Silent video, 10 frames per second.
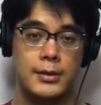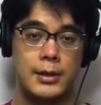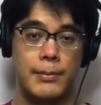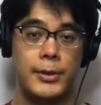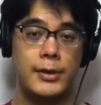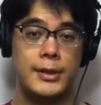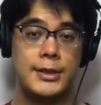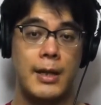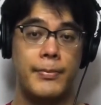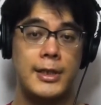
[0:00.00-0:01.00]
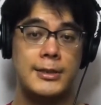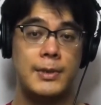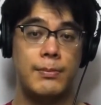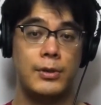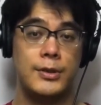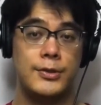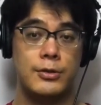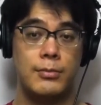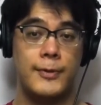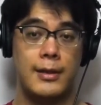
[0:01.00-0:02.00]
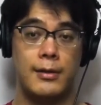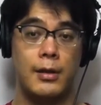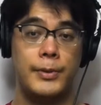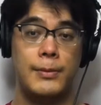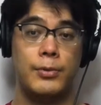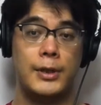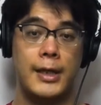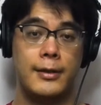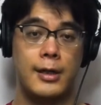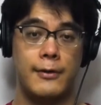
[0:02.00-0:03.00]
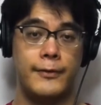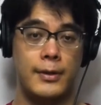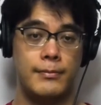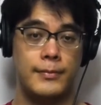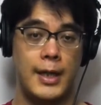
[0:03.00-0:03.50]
Apparently Japanese people assume that all people like coffee,